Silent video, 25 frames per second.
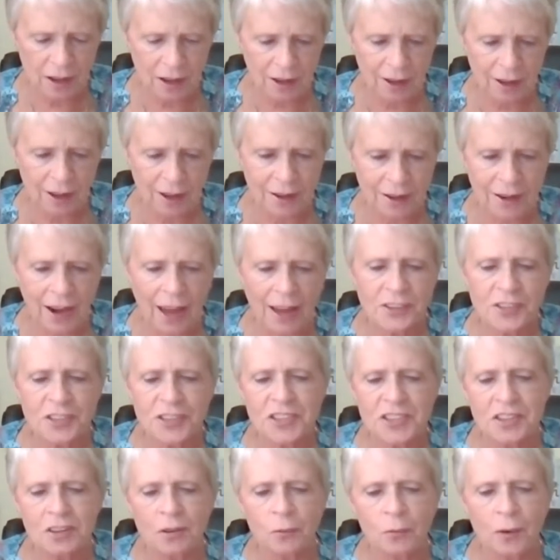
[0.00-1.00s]
and I
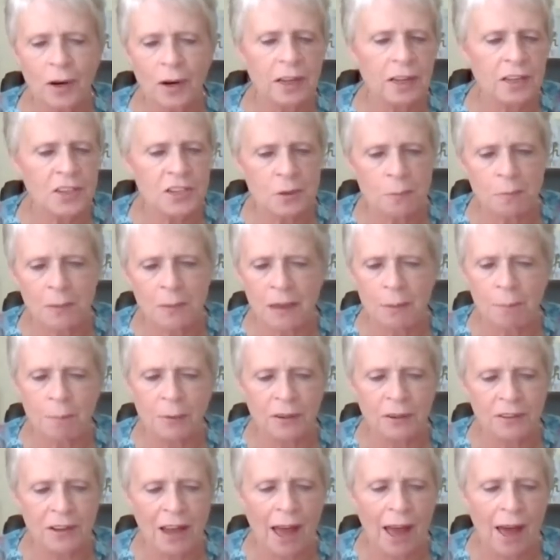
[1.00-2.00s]
still run into
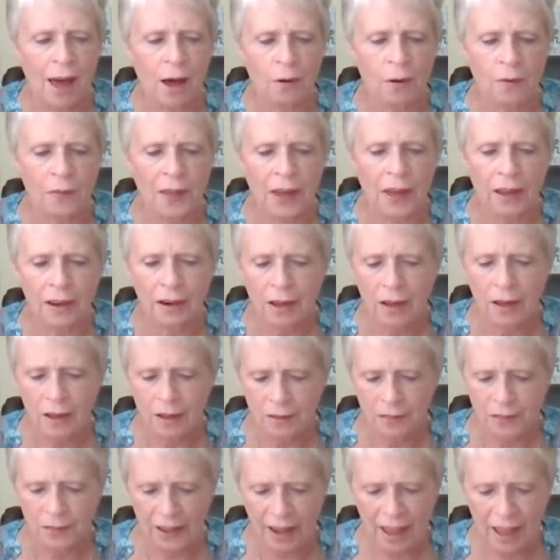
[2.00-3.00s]
people now that
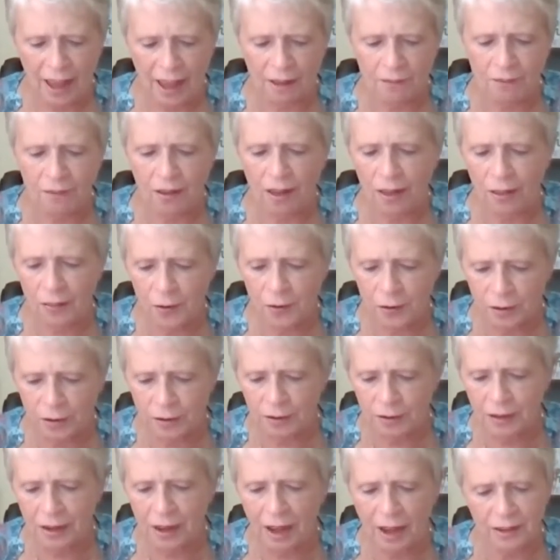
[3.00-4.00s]
have
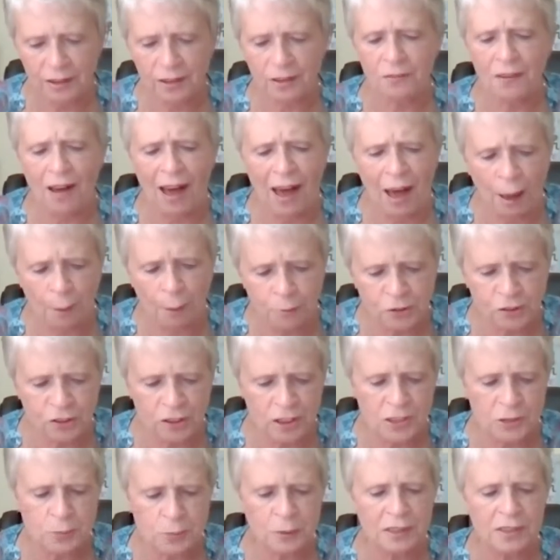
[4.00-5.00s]
other kind of
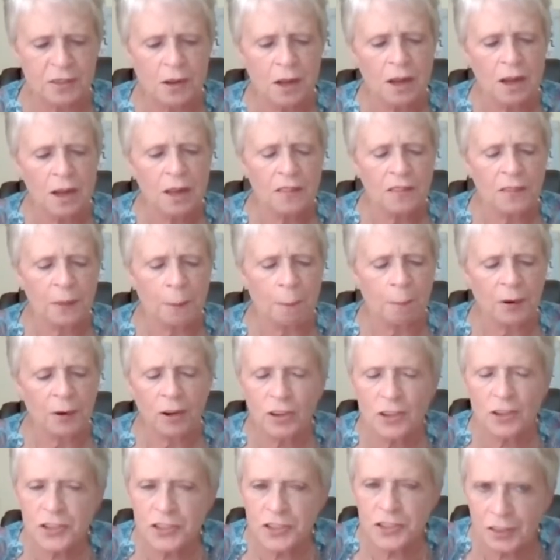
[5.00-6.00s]
options, but the
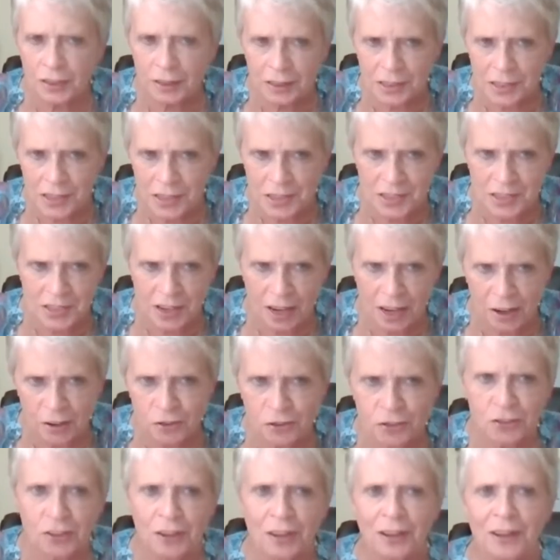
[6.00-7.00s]

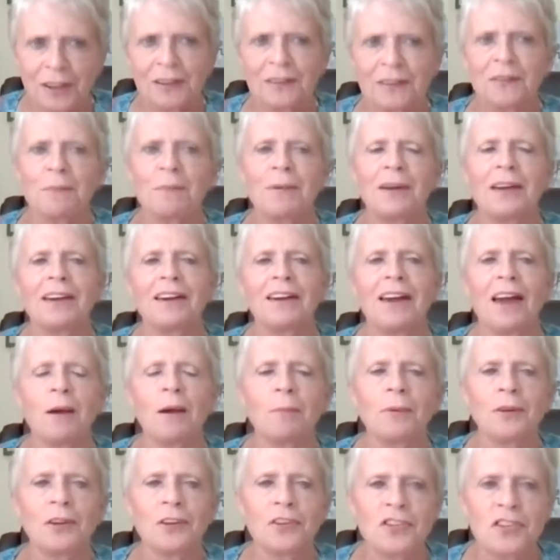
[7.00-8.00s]
personalization, being
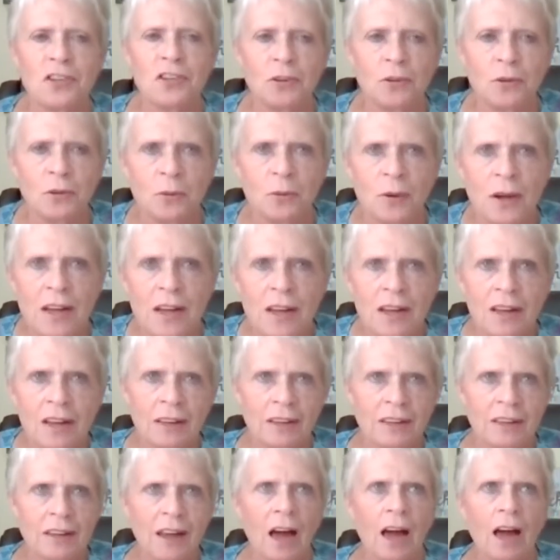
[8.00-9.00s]
able to,
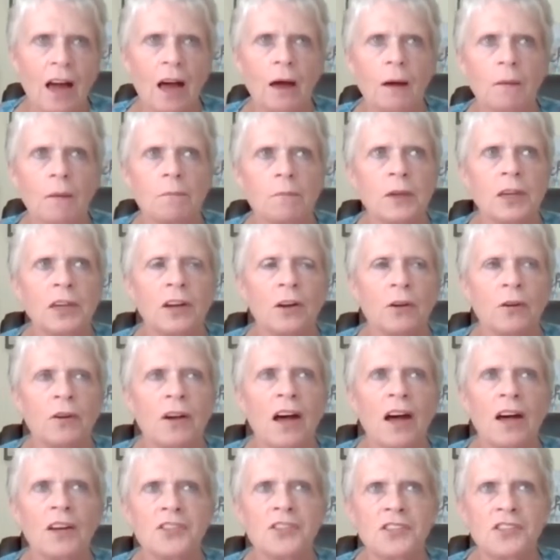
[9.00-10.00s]

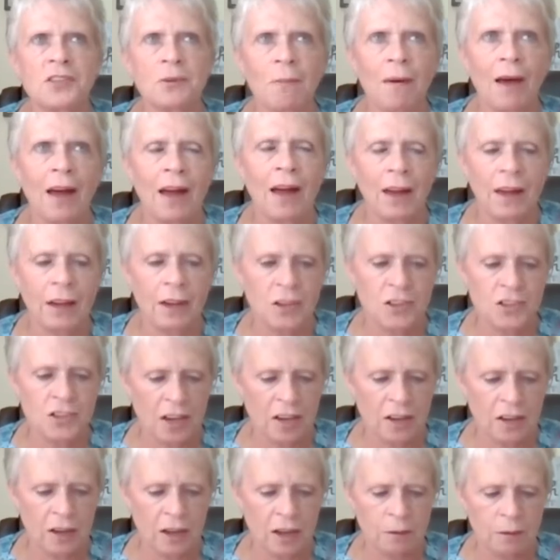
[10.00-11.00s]
customize
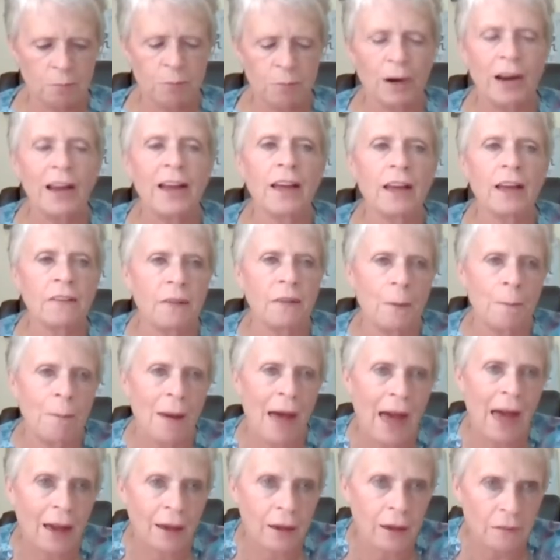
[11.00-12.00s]
and brand the
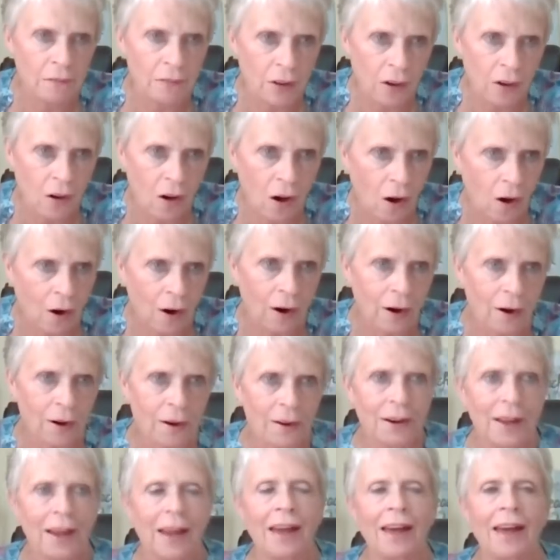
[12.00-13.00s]
back of the
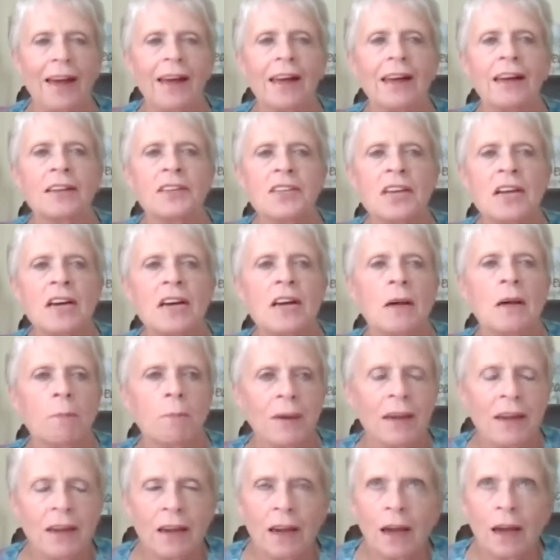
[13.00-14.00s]
card, and
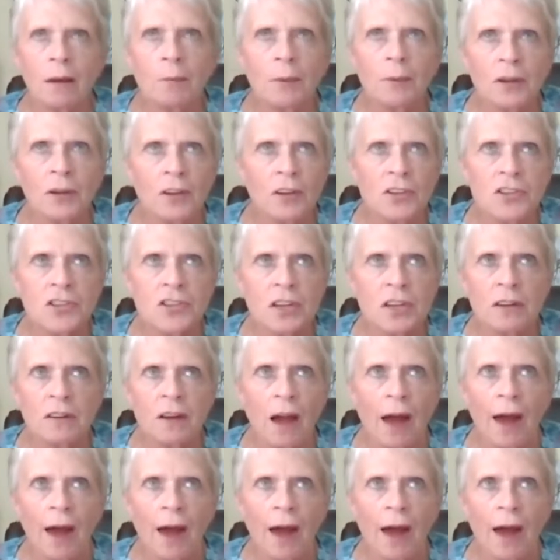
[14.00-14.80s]
being able to,